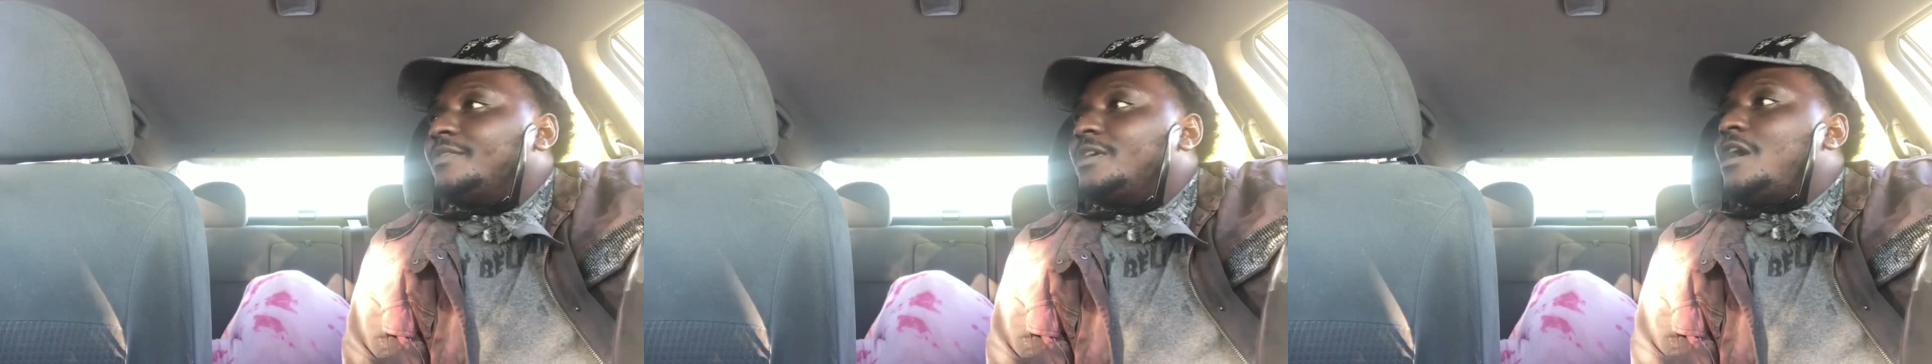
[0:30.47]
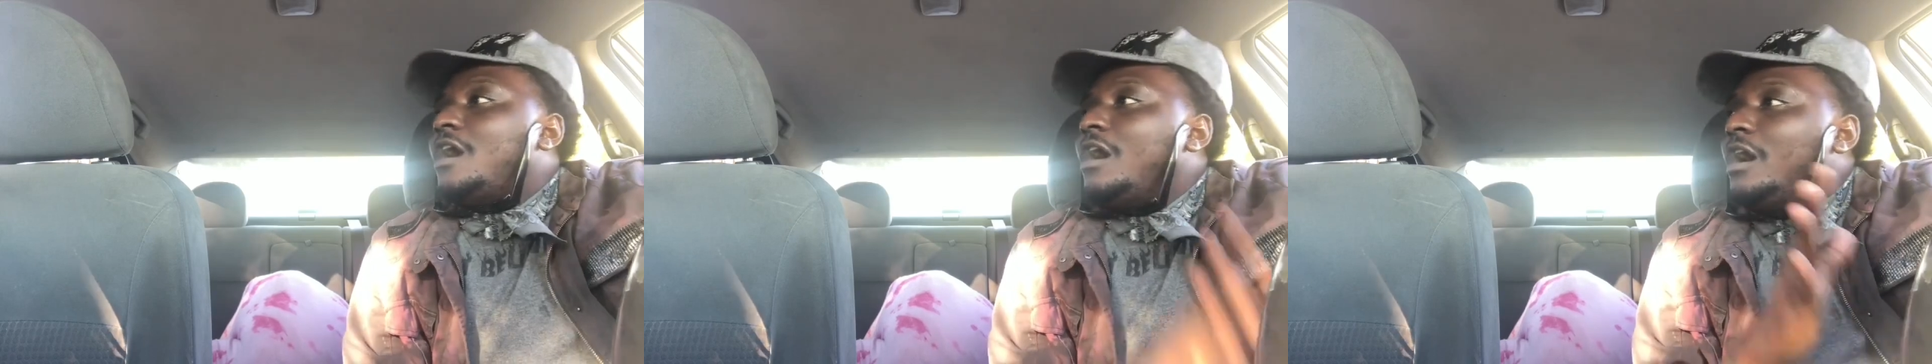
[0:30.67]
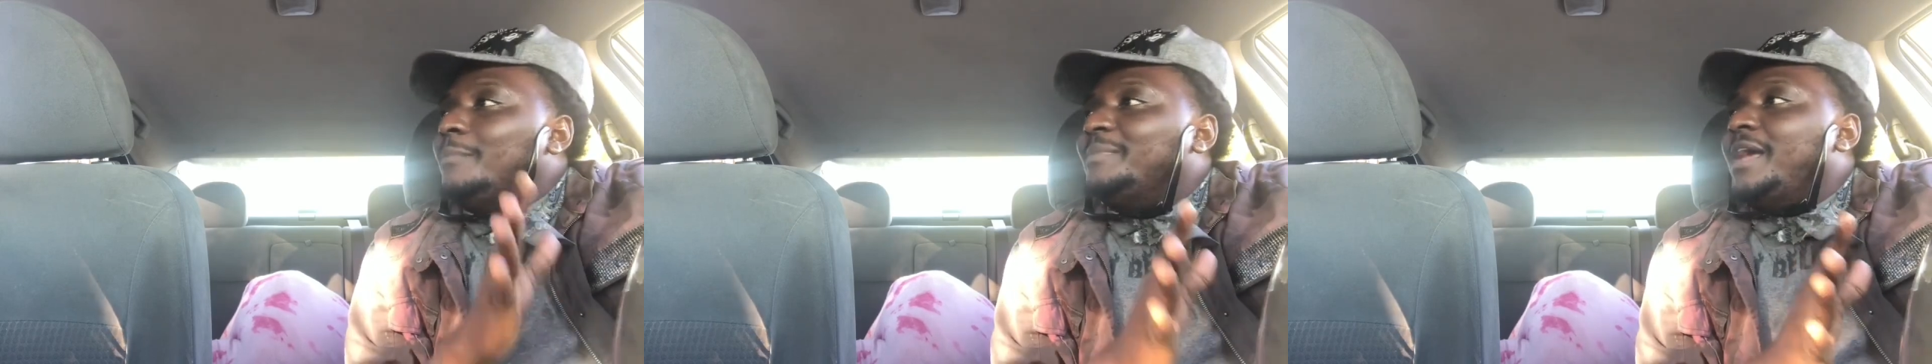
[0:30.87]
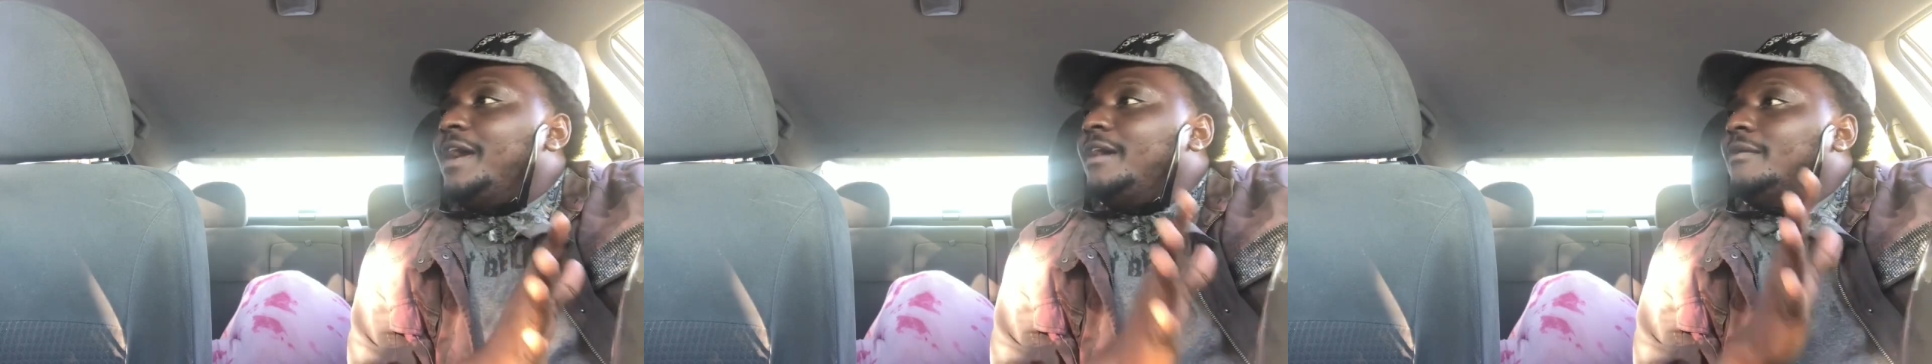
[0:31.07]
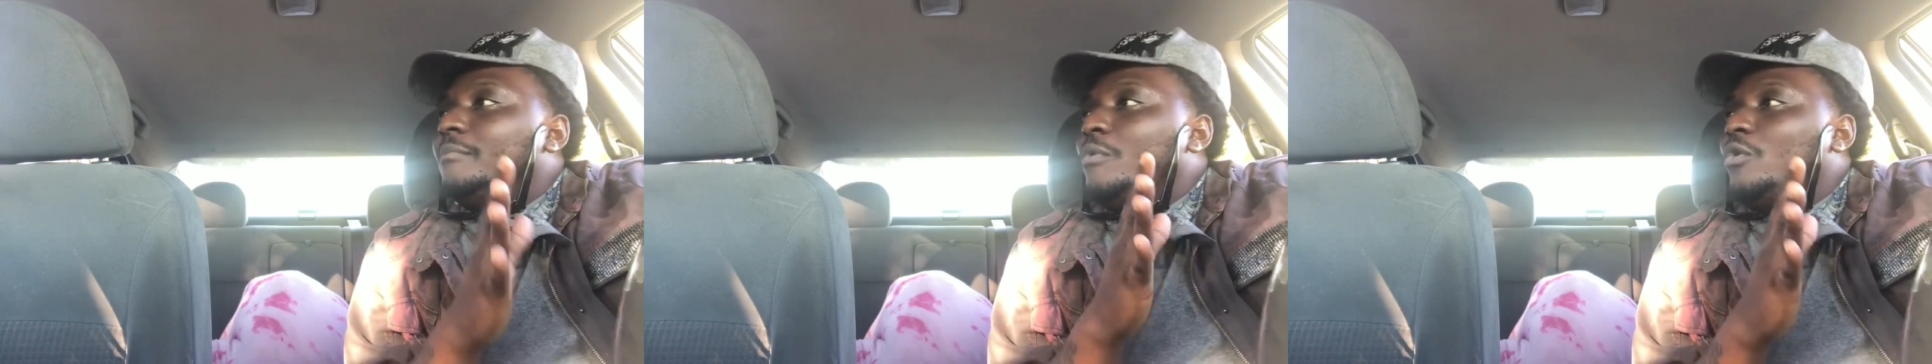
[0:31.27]
Calm
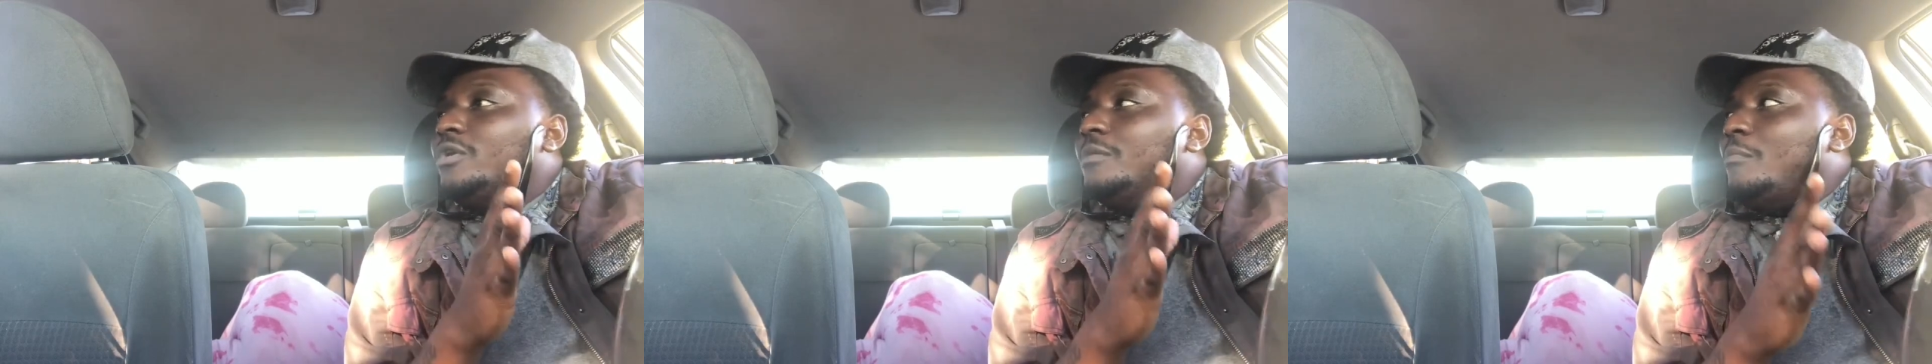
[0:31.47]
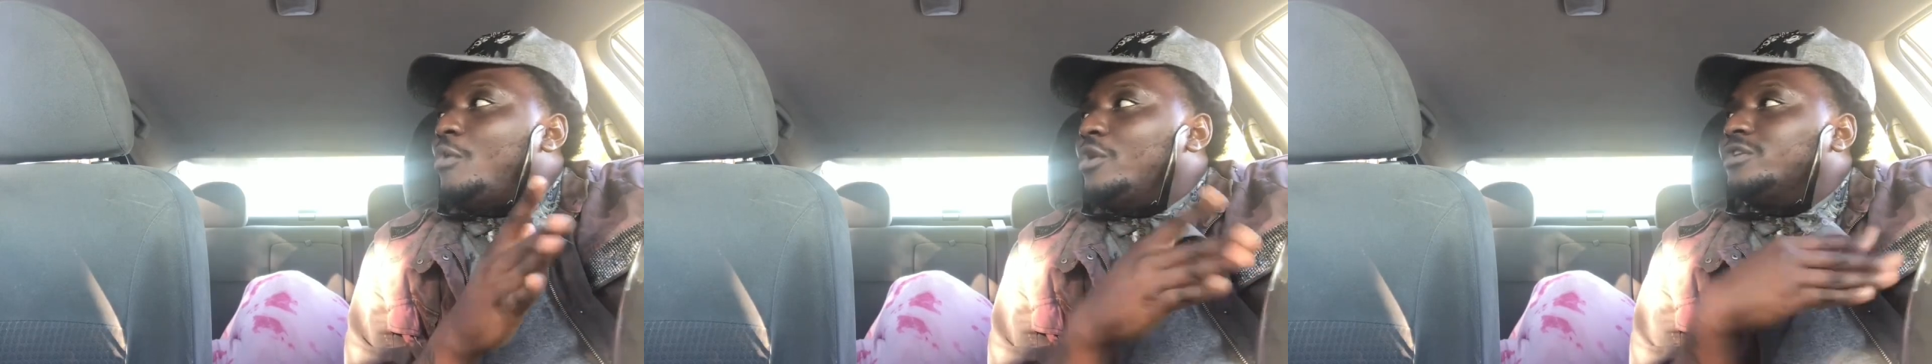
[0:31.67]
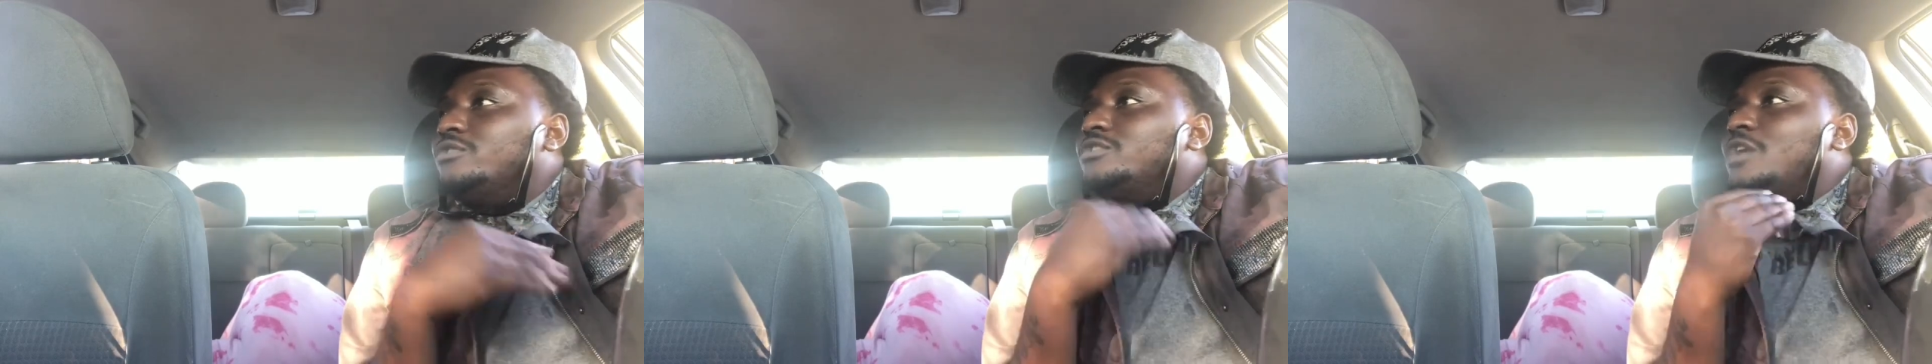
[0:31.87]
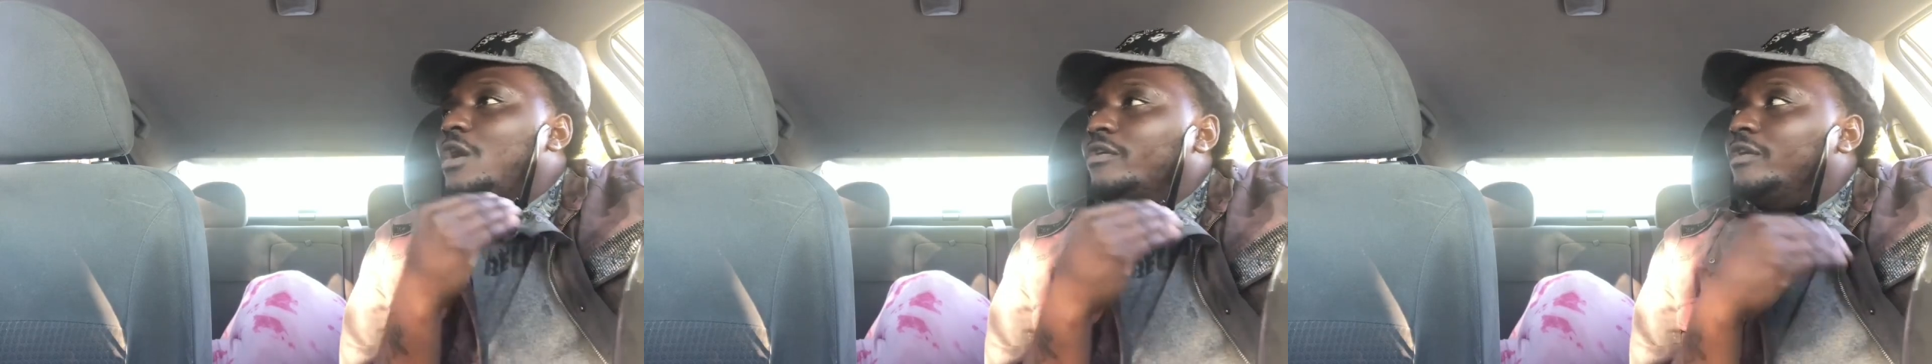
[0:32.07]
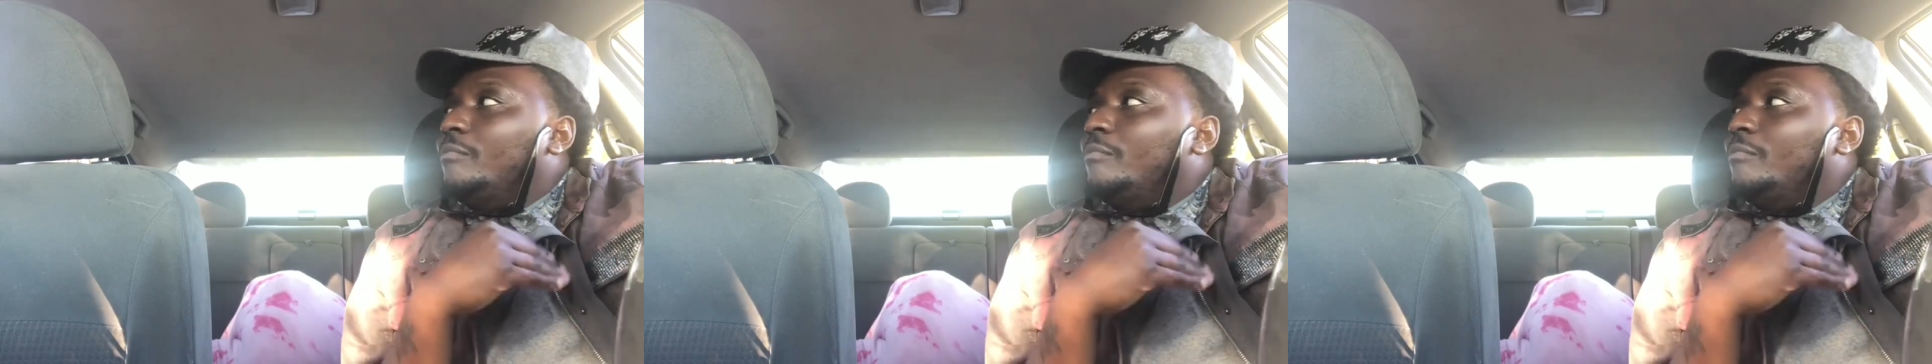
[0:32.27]
down. The more you talk,